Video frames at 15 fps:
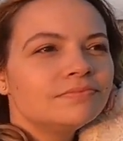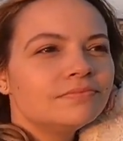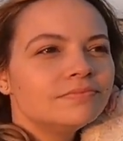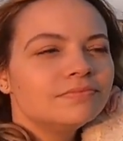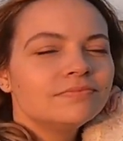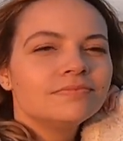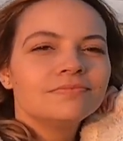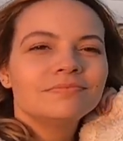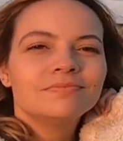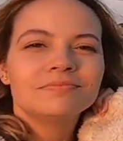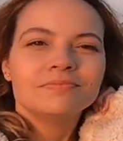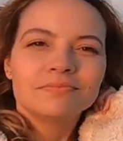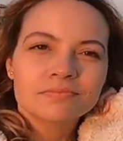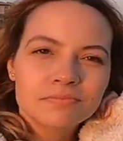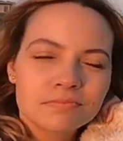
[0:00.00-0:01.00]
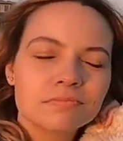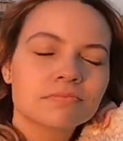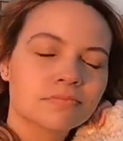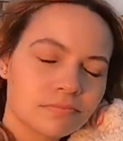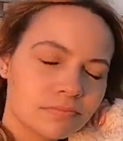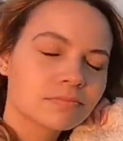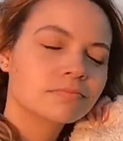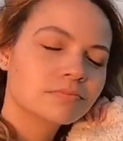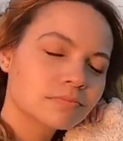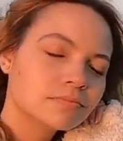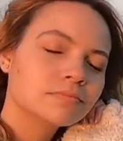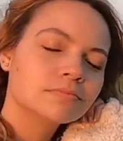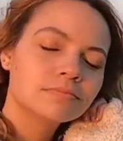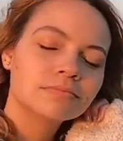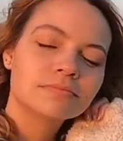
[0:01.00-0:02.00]

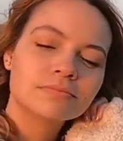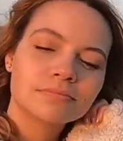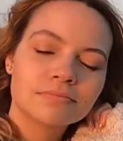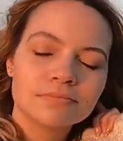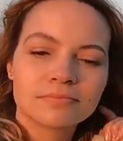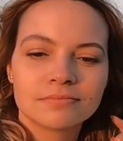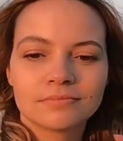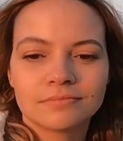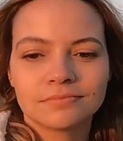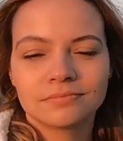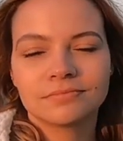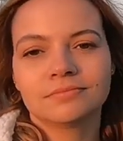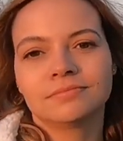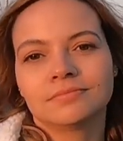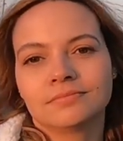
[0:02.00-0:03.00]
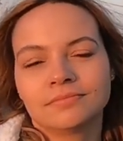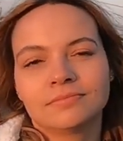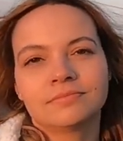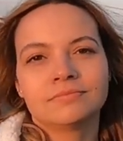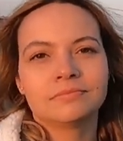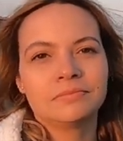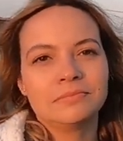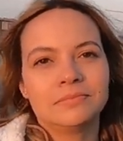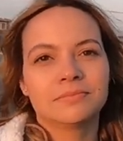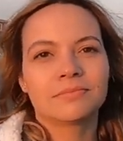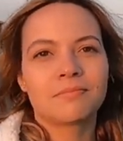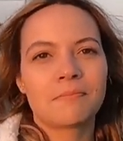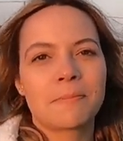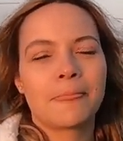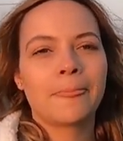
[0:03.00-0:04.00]

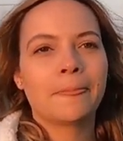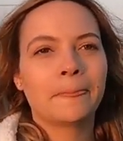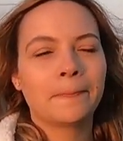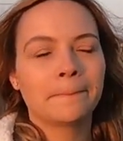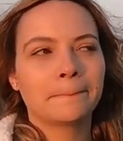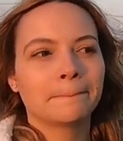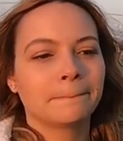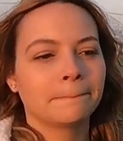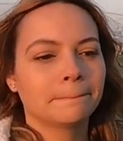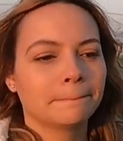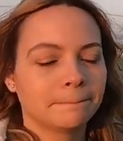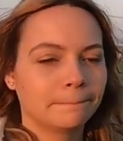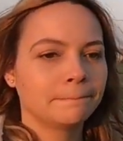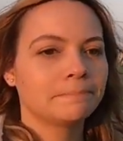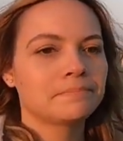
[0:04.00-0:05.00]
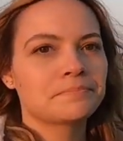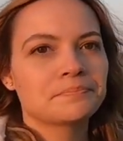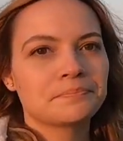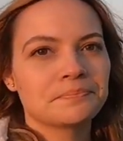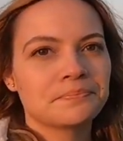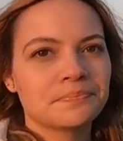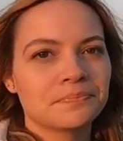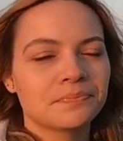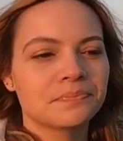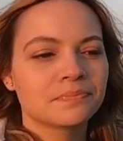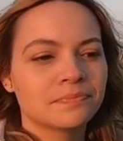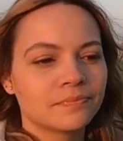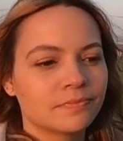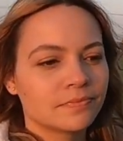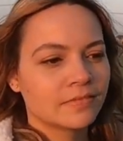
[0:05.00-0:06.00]

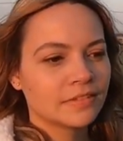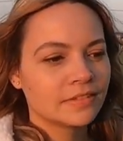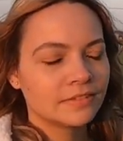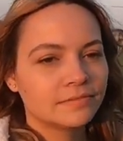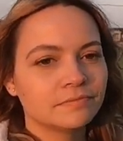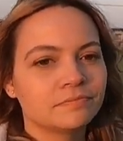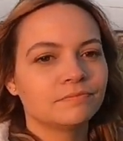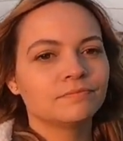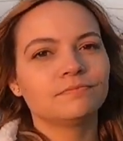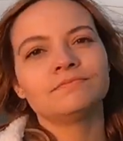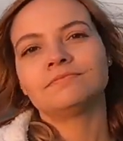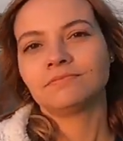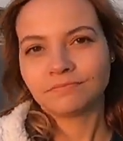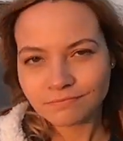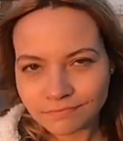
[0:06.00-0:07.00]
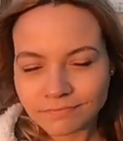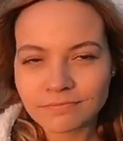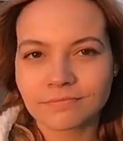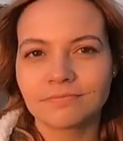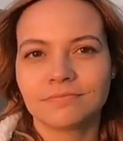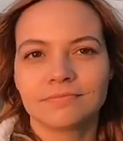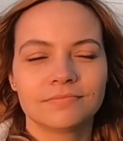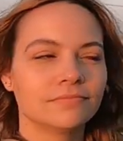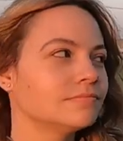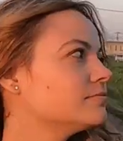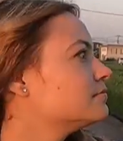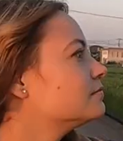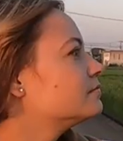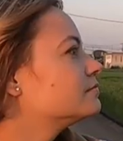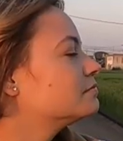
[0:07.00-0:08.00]
(silent)